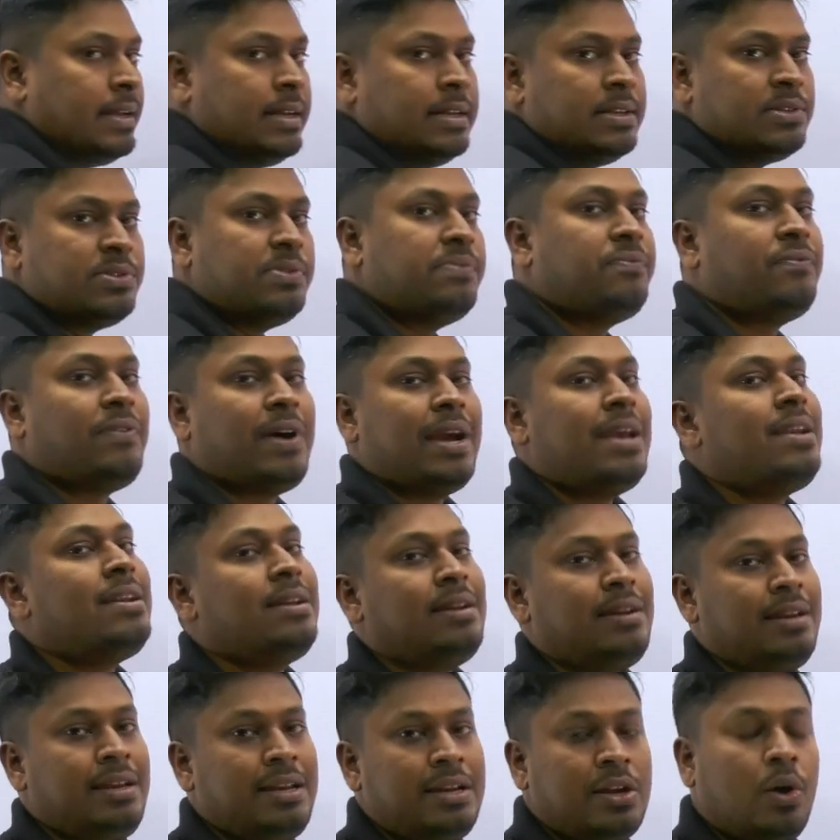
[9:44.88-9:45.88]
So
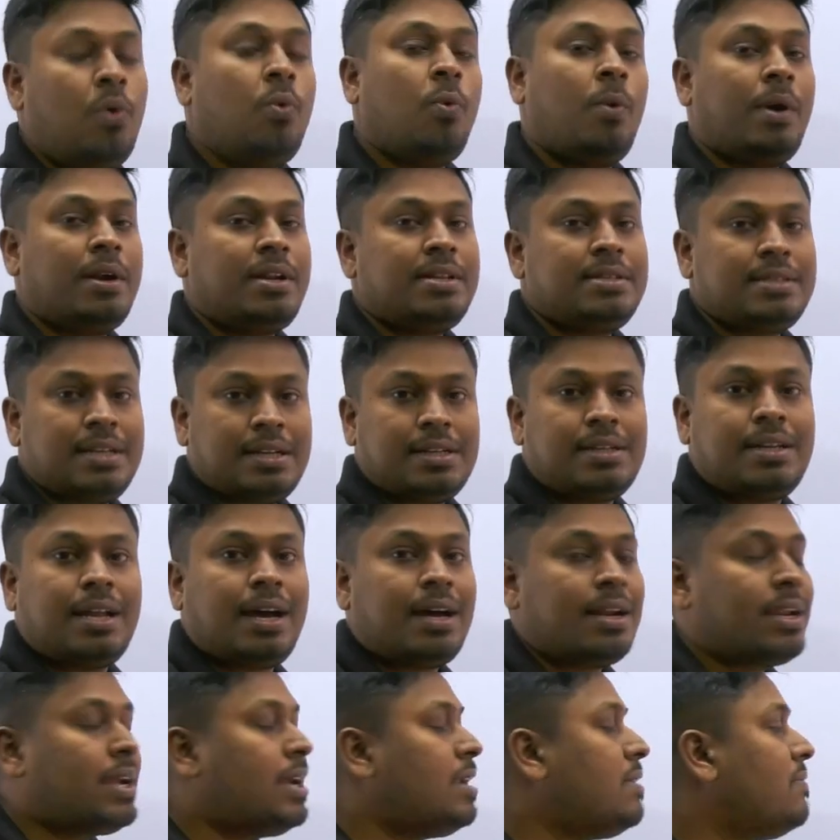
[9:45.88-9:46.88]
finally, now what is our
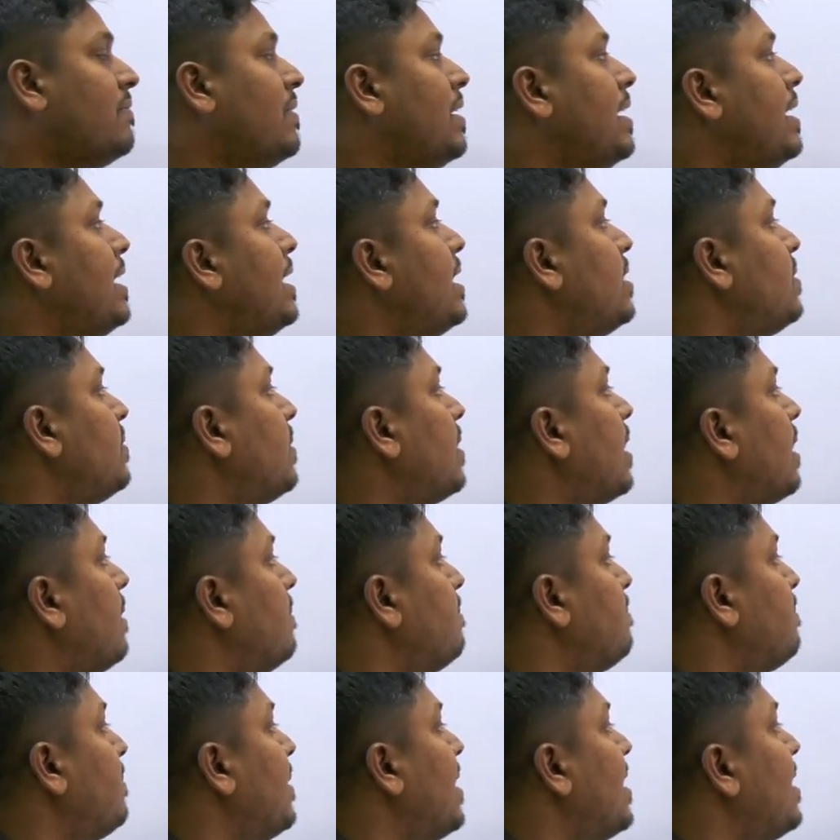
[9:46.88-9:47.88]
target? We need to
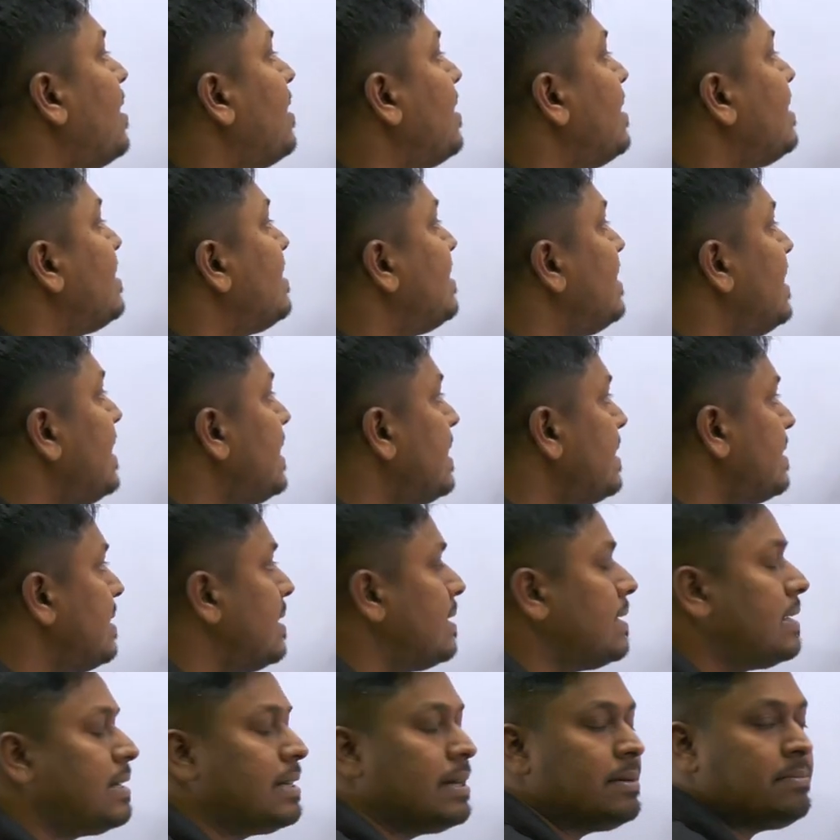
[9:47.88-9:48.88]
compare C's
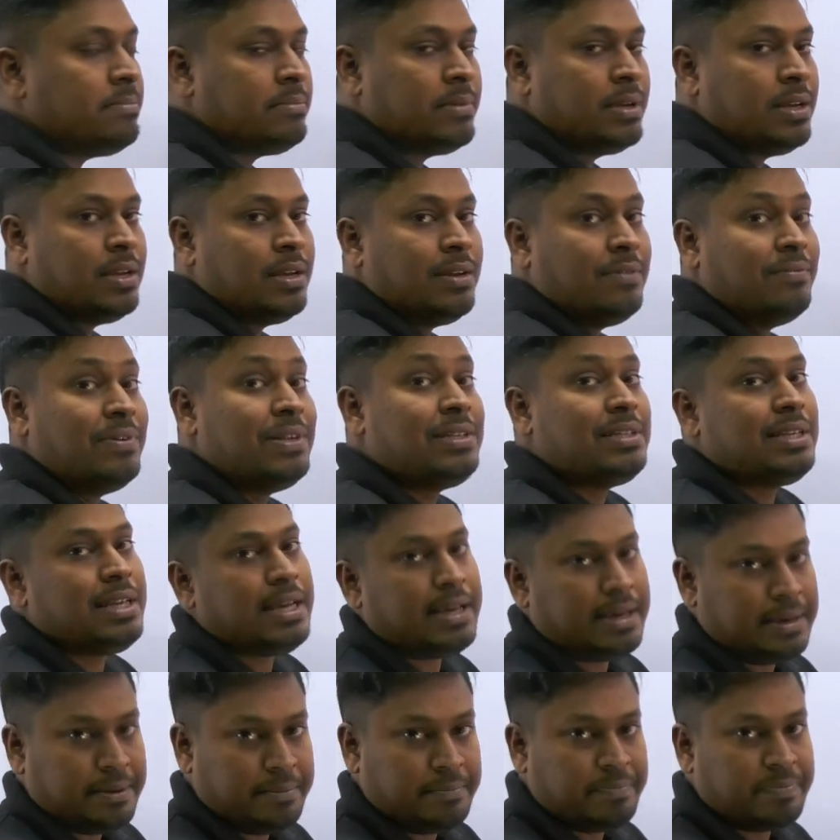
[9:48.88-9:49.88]
income with
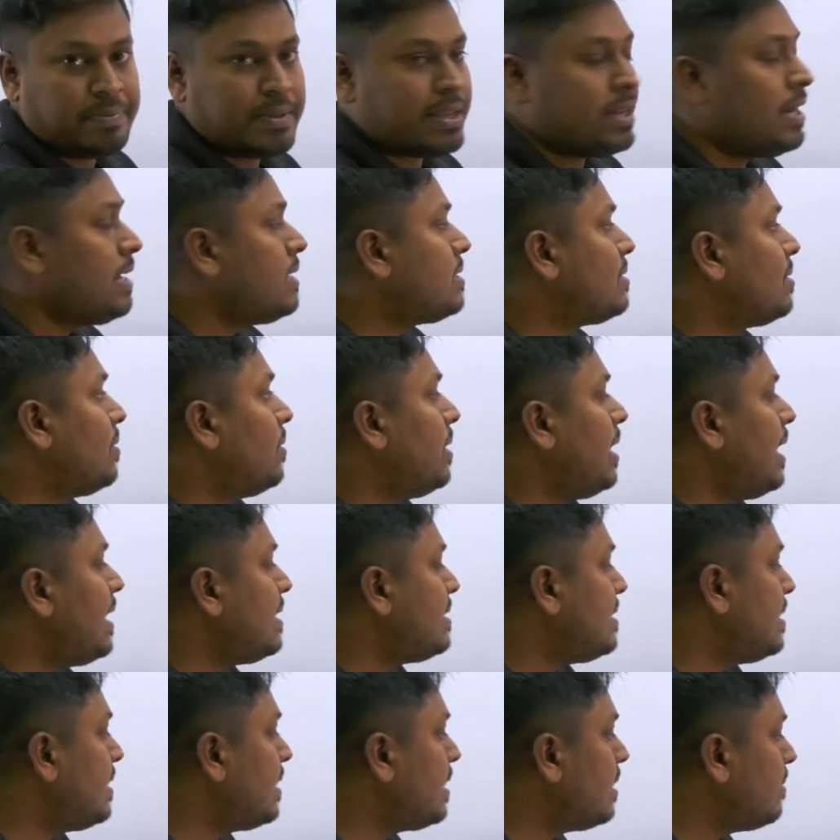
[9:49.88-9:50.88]
A, right? So
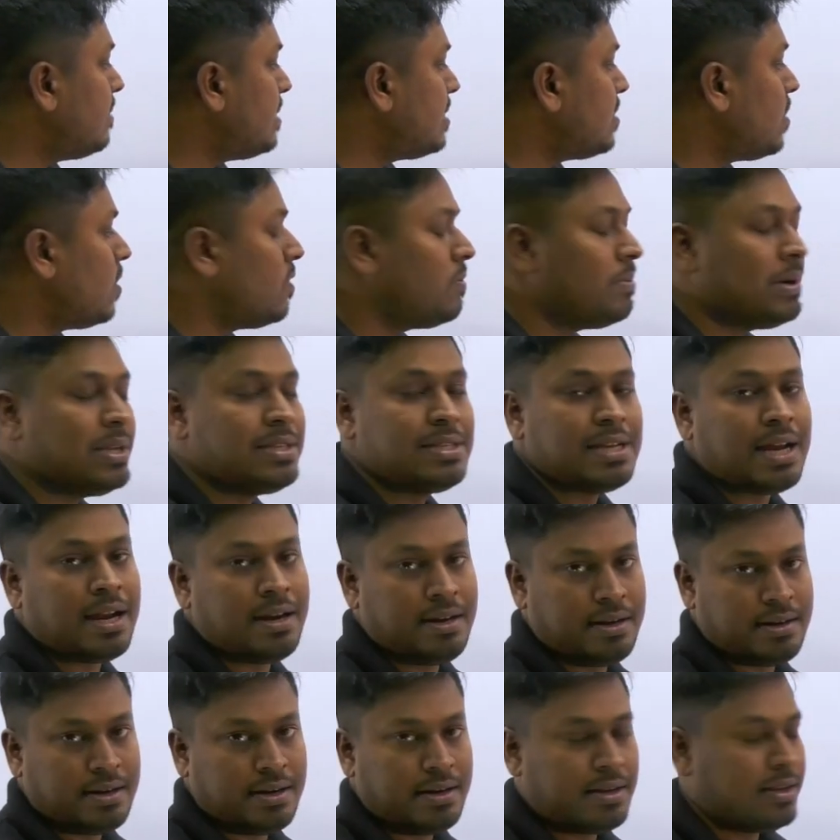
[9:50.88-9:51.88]
A's income is how much?
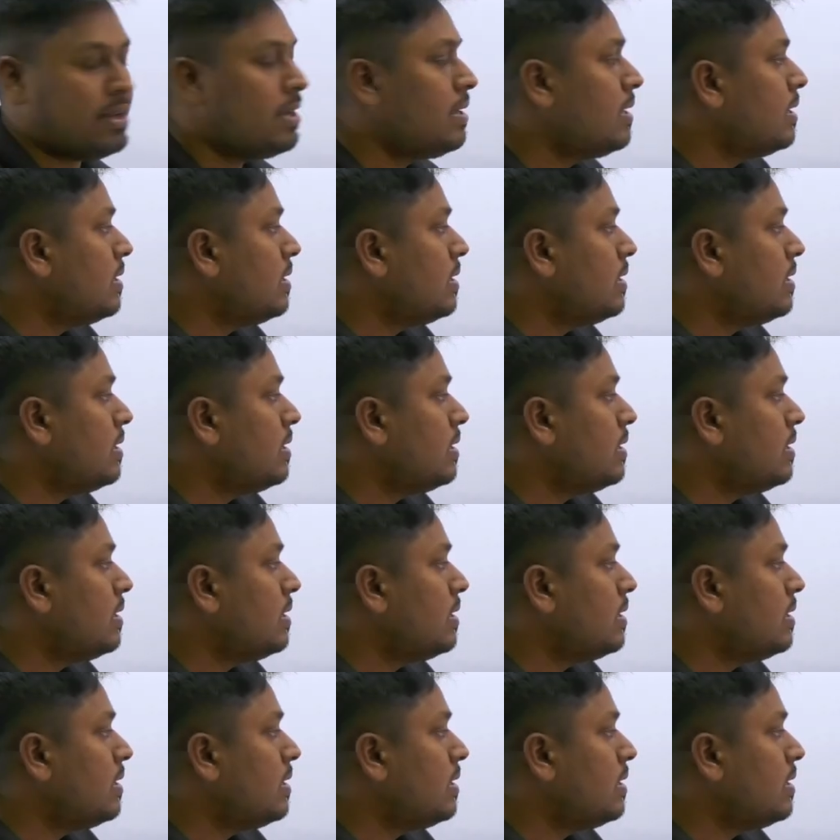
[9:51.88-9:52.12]
100.